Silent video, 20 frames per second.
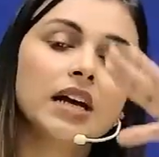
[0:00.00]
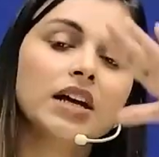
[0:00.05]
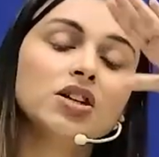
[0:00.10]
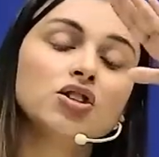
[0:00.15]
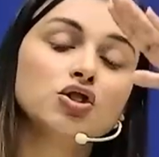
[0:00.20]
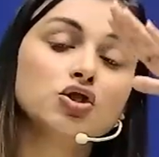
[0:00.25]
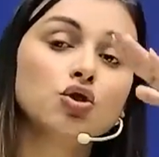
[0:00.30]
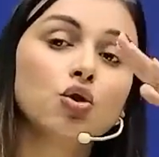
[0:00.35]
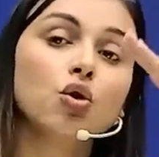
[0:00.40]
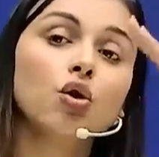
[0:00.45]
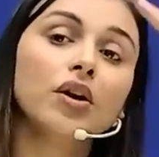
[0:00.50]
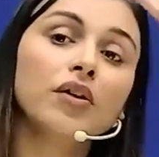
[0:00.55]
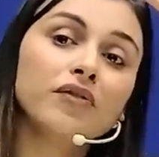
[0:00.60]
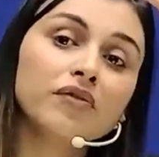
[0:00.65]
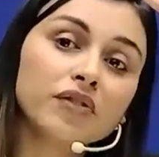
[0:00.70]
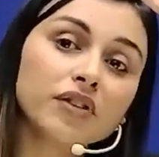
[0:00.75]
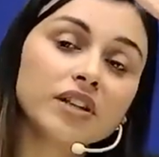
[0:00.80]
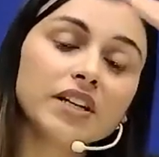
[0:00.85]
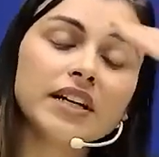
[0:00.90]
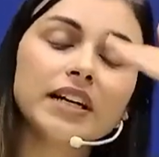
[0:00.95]
so
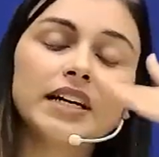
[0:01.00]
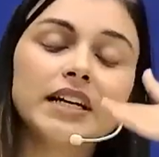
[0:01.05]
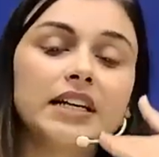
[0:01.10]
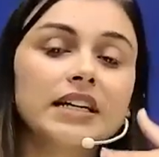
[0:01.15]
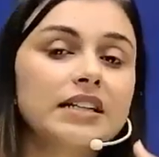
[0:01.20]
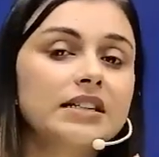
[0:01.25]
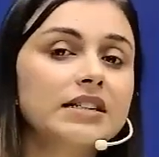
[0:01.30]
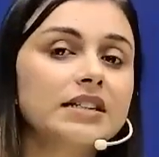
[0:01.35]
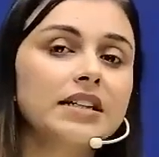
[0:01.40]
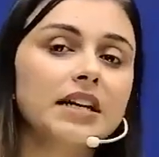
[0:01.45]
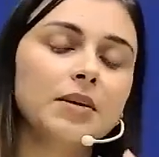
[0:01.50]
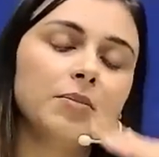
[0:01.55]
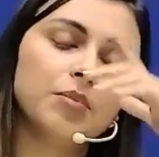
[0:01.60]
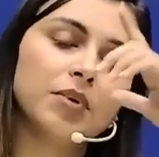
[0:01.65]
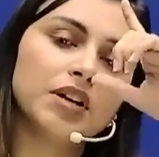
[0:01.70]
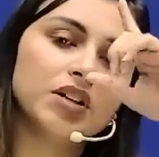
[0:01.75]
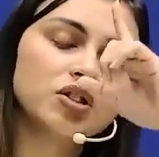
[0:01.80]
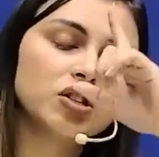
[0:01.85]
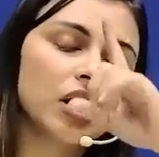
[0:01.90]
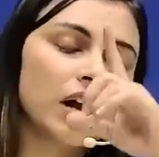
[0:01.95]
with decrease in
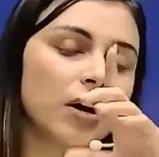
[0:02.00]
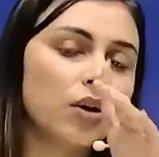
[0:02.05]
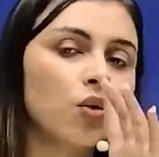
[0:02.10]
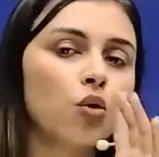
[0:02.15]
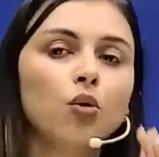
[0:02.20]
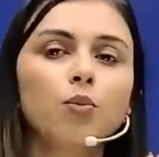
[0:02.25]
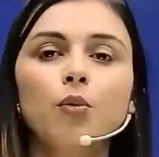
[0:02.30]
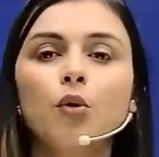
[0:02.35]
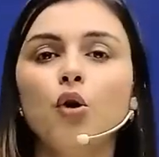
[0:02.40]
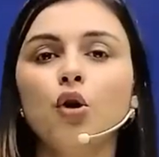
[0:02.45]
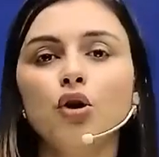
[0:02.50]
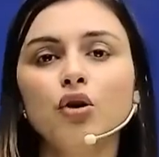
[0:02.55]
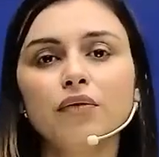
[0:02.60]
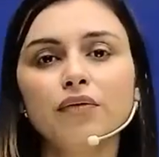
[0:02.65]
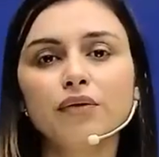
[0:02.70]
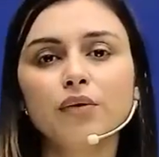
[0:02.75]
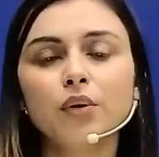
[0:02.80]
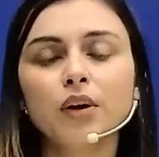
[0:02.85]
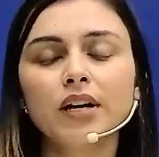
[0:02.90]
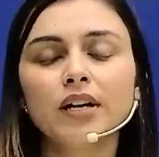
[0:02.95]
temperature i hope all
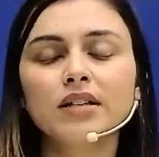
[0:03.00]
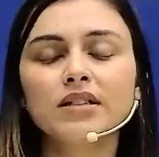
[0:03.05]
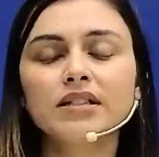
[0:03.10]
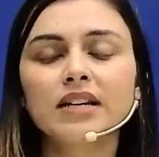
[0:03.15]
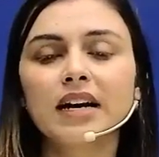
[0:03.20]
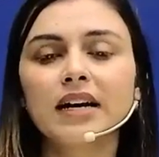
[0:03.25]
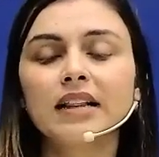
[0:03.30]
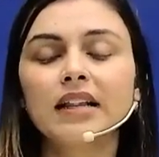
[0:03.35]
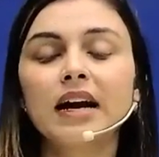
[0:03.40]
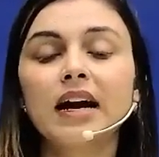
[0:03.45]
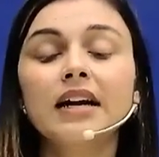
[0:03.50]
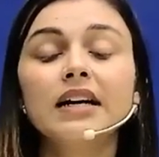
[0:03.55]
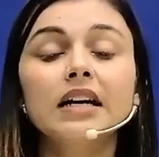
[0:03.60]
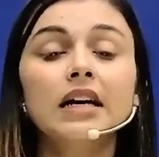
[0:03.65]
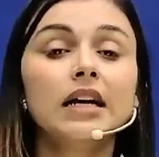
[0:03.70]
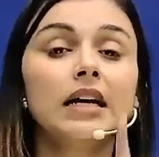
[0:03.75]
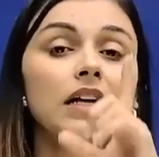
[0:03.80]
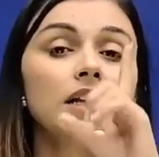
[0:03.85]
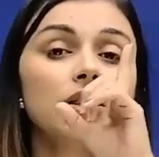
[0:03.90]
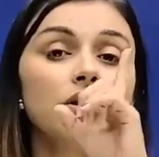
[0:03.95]
of you understand that
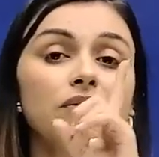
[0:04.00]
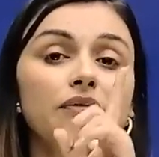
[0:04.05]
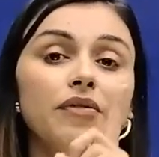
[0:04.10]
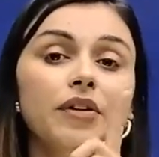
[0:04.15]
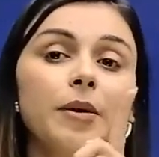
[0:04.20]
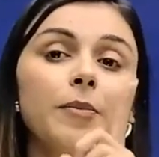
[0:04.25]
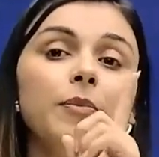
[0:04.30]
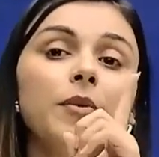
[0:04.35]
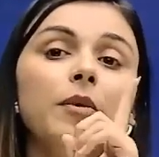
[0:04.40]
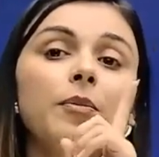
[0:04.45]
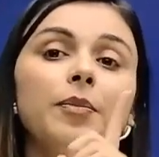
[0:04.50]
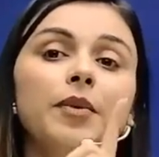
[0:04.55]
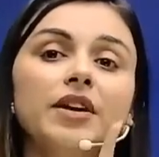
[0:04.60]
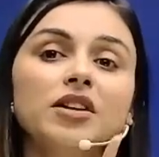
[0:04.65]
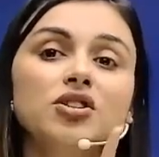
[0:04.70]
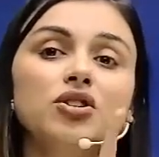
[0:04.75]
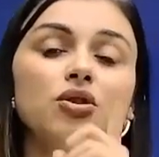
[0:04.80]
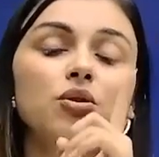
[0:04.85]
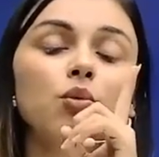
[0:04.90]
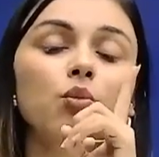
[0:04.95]
the vapor
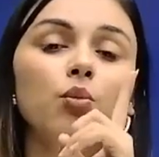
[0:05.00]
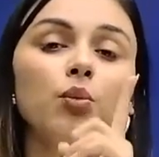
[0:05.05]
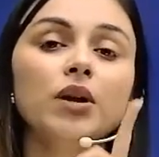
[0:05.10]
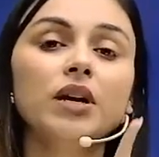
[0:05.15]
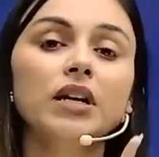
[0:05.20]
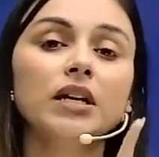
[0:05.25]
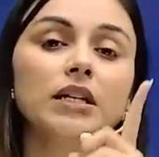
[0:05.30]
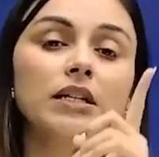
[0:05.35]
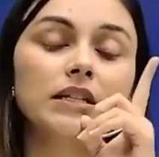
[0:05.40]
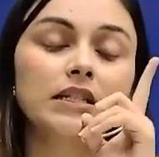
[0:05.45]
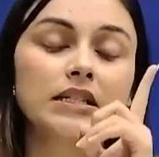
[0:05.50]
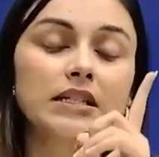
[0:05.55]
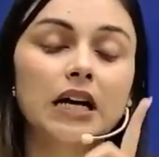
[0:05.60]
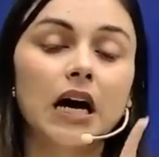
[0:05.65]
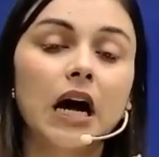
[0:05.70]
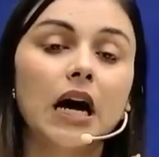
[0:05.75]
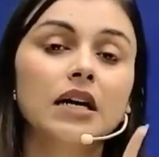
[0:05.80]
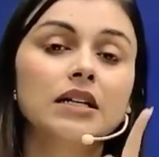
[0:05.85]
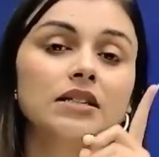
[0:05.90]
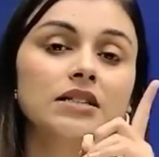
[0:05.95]
pressure will
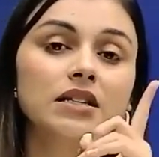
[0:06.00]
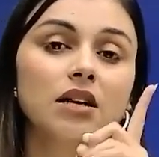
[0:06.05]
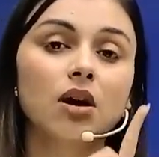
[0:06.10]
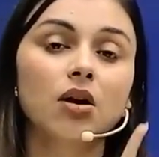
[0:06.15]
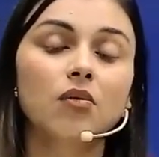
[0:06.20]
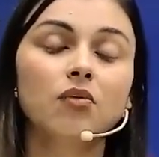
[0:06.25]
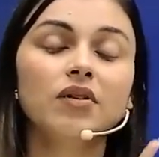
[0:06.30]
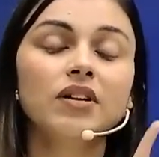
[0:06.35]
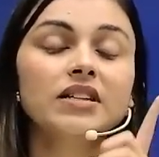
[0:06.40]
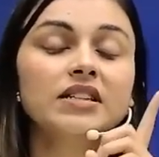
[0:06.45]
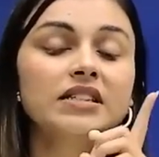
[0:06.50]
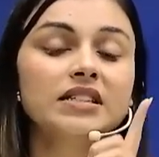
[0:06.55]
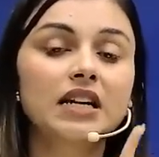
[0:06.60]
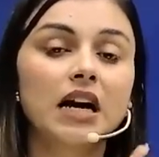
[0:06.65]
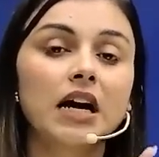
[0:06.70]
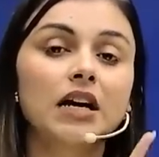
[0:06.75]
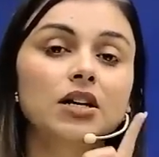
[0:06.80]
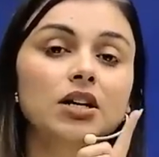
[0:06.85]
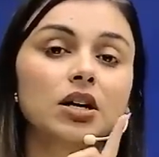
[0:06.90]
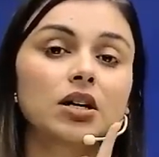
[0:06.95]
starts uh, will
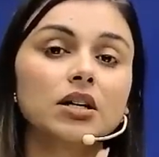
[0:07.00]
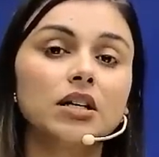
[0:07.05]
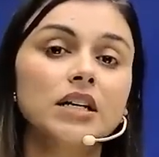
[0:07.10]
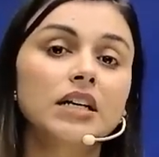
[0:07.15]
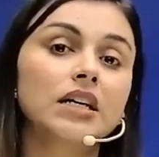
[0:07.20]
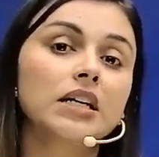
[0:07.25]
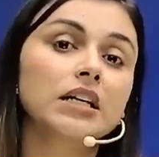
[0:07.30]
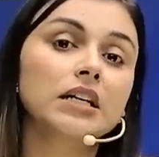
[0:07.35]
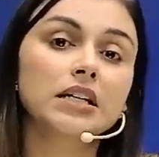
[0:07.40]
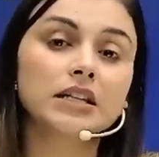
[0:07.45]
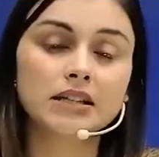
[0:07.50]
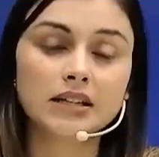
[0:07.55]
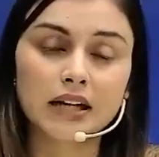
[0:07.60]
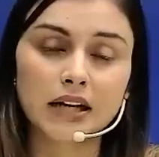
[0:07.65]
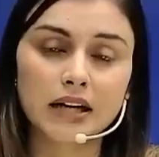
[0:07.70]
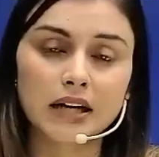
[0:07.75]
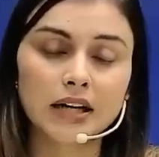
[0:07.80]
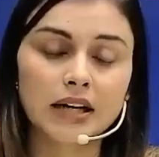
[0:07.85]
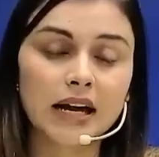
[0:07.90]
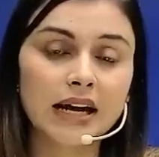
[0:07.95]
start
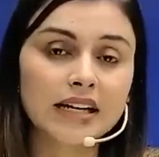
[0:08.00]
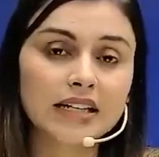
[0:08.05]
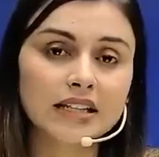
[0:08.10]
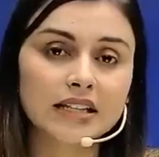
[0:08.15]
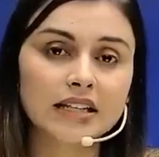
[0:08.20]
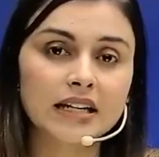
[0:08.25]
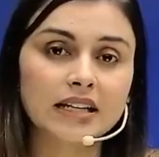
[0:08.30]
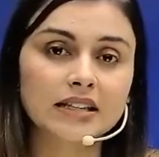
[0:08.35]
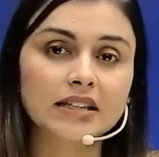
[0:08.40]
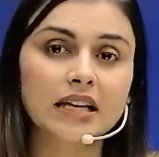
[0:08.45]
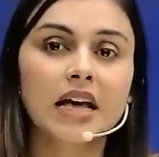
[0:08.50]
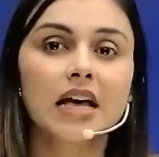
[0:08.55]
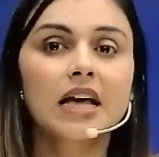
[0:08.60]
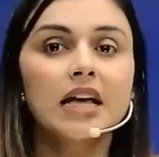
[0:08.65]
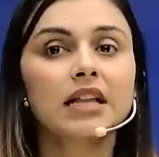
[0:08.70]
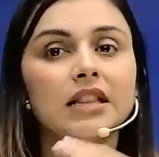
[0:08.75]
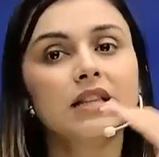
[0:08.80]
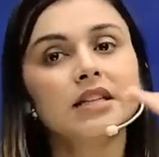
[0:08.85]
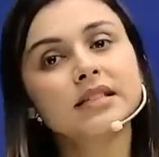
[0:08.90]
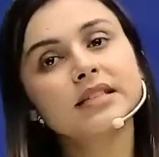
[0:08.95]
decreasing right yes
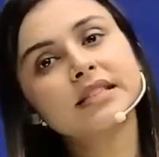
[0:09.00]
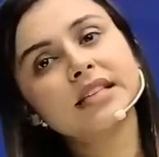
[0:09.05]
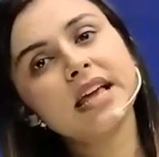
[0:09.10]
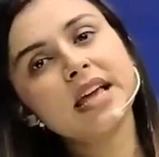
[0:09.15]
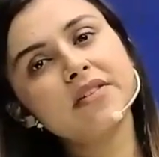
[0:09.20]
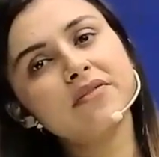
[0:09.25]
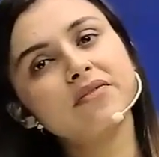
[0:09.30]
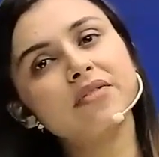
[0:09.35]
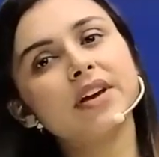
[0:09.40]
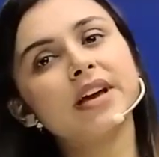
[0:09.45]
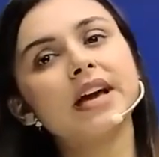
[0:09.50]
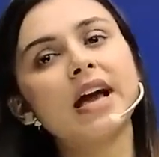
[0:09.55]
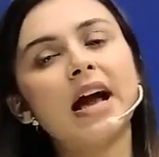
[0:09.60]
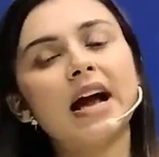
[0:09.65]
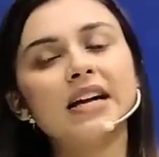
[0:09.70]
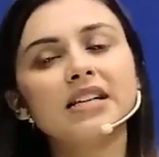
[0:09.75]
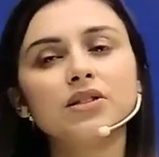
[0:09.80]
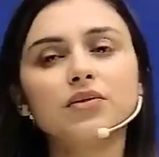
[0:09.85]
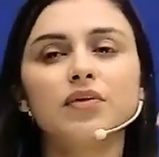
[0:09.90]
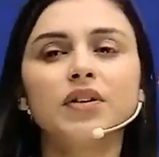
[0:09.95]
the same way
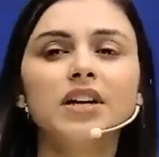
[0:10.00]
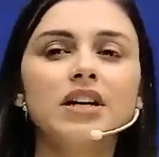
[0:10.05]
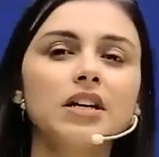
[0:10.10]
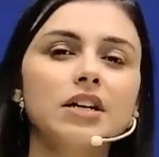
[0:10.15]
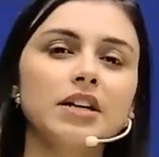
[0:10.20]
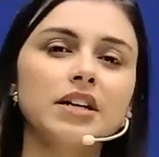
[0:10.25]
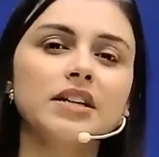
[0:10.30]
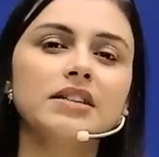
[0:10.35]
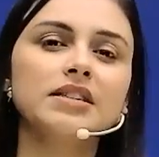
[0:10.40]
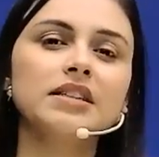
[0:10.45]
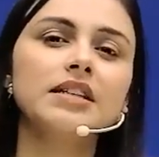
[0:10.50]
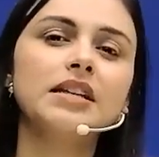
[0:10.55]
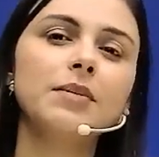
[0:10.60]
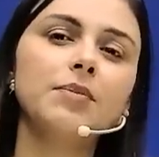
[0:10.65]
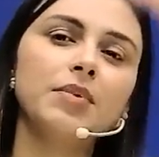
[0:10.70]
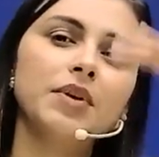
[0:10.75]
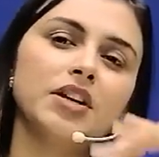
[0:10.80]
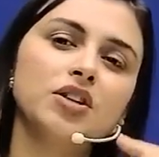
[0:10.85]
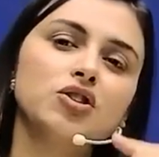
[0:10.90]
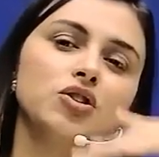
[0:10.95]
as we increase the
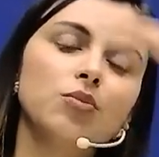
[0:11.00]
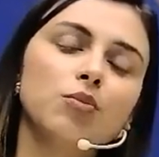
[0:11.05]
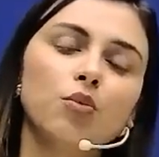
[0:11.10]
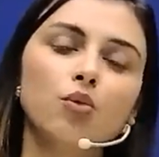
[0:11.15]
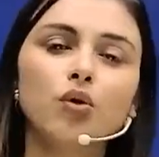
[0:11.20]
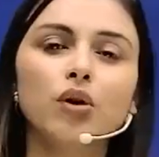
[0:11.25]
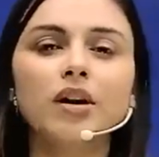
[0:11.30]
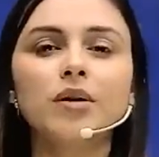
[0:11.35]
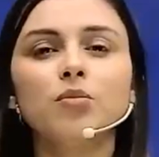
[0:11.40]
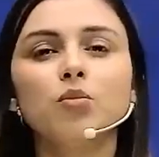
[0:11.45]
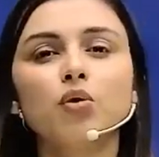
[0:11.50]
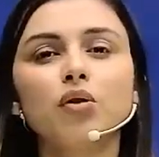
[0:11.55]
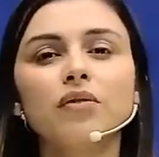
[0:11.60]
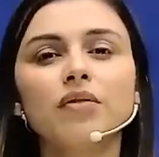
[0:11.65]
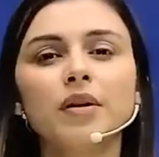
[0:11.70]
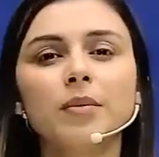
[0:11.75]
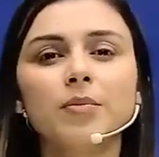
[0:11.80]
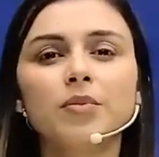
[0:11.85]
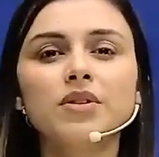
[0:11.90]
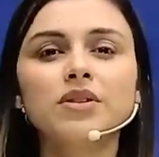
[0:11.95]
temperature more and more
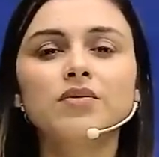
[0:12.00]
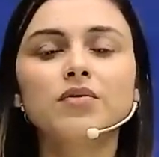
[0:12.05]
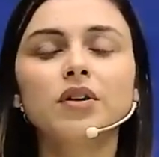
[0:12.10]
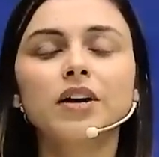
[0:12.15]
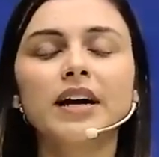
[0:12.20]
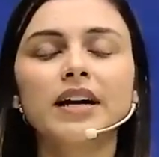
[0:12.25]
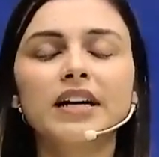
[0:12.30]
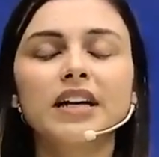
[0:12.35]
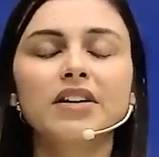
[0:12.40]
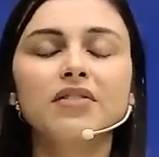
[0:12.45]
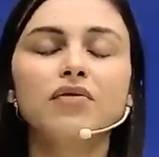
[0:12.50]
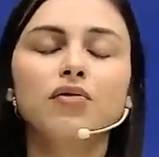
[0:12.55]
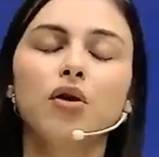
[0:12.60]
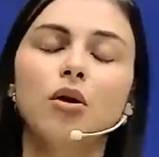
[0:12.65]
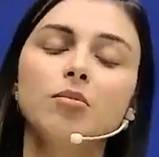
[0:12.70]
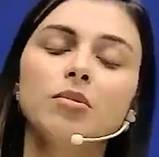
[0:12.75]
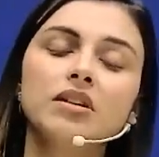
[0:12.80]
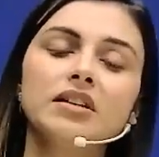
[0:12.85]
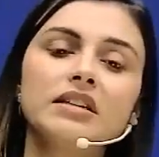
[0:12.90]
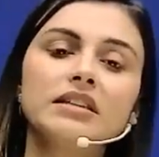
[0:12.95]
vapors were getting
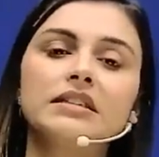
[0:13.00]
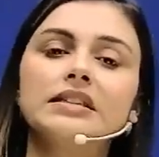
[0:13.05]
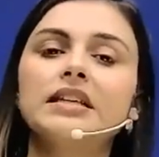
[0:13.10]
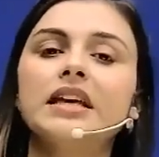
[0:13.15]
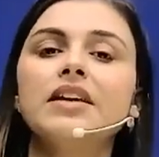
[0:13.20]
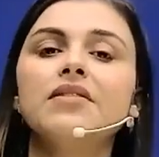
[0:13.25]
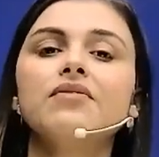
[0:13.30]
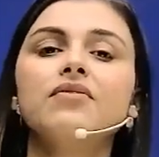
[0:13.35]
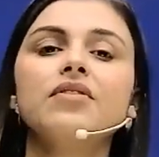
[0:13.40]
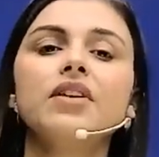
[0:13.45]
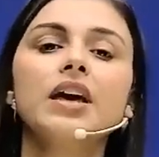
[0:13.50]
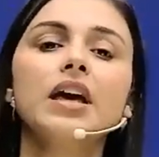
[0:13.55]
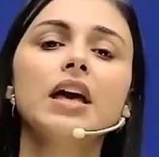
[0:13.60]
formed the same way